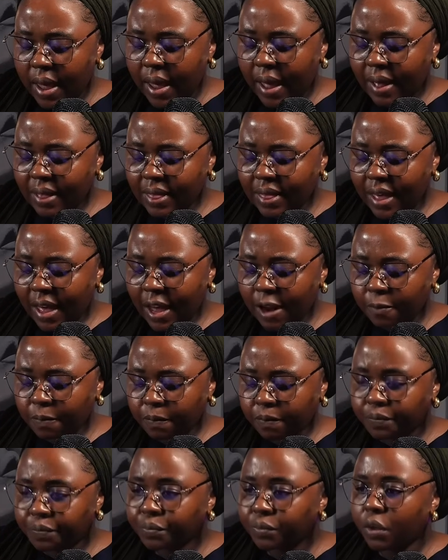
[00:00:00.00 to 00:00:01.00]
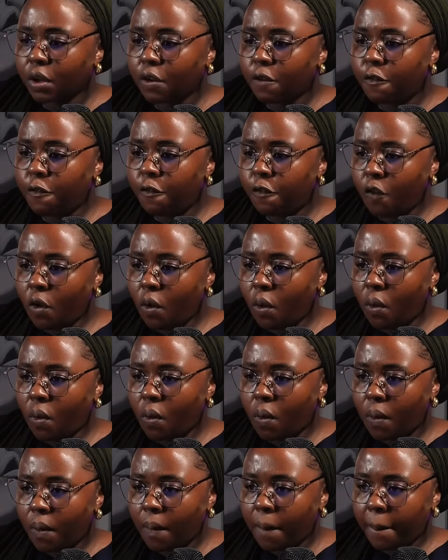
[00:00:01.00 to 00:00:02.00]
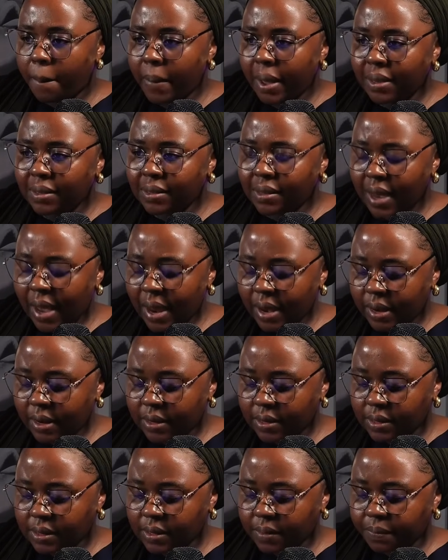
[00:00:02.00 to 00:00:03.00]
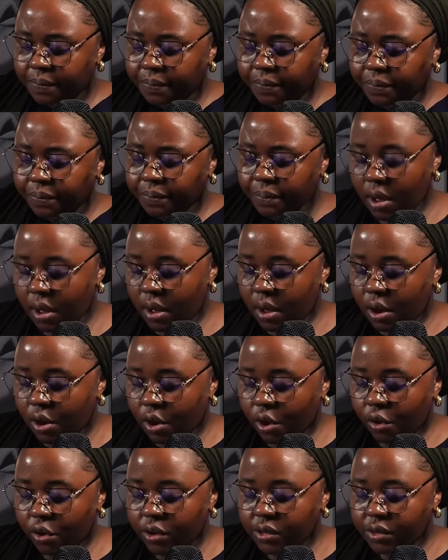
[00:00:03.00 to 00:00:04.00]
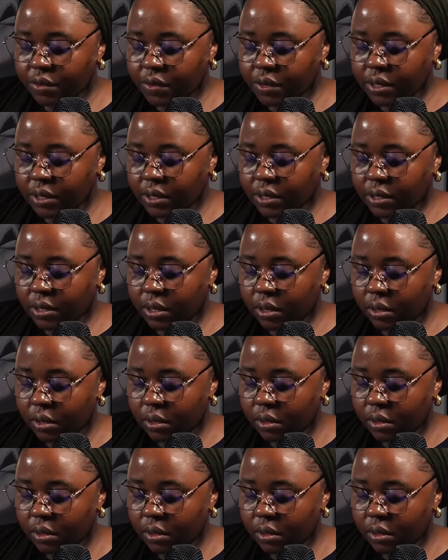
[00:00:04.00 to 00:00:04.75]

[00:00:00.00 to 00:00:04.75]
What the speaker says: And then for maintenance, groceries,